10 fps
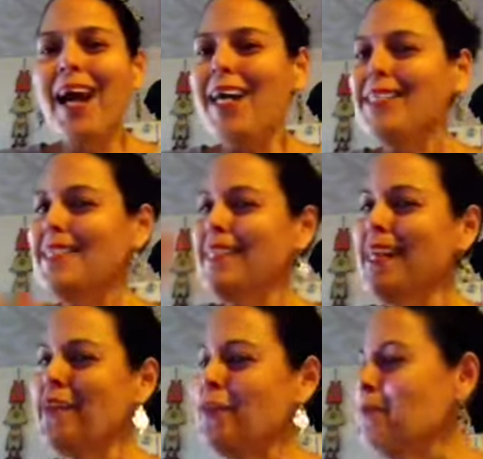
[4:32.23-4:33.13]
I see
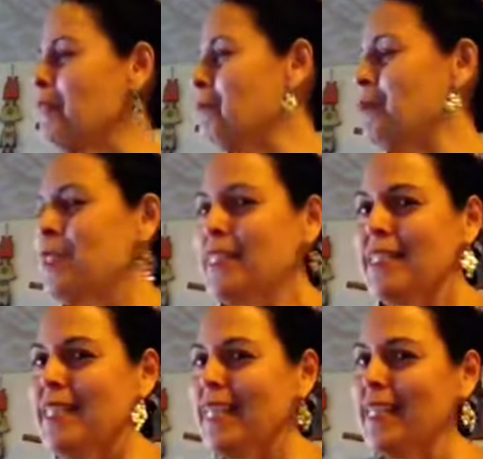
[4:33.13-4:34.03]
other people that
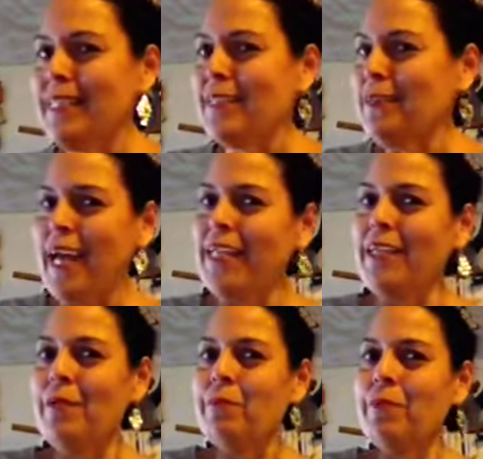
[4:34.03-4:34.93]
say that they're that
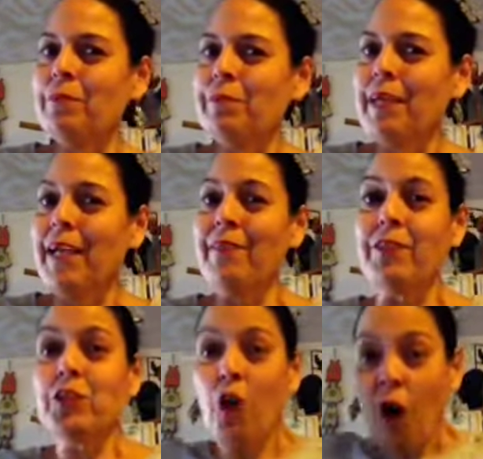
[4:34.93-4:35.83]
number and
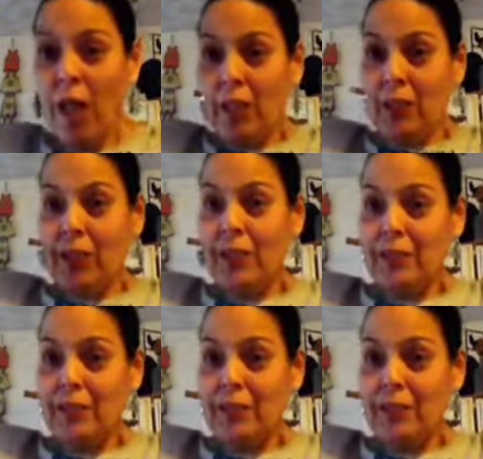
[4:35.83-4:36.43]
they're taller.